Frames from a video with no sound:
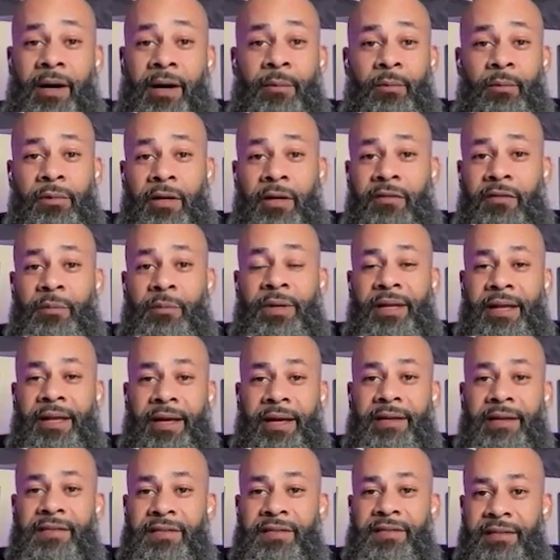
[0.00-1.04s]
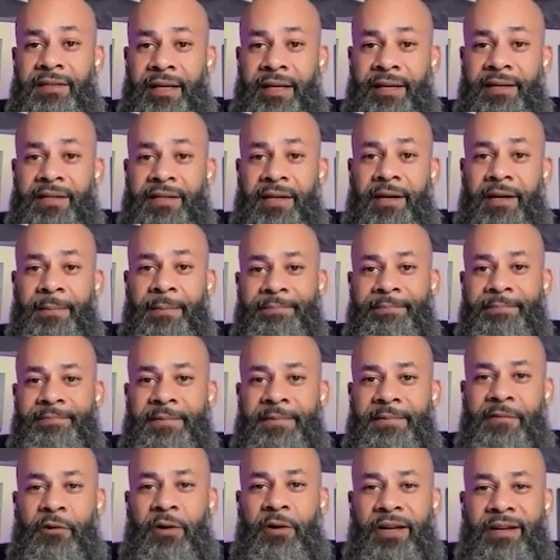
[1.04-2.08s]
I'd love to be a guest. Anytime. You
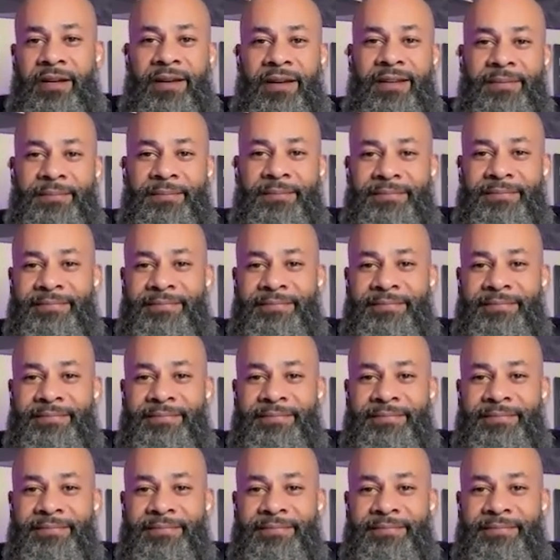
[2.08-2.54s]
have a great day.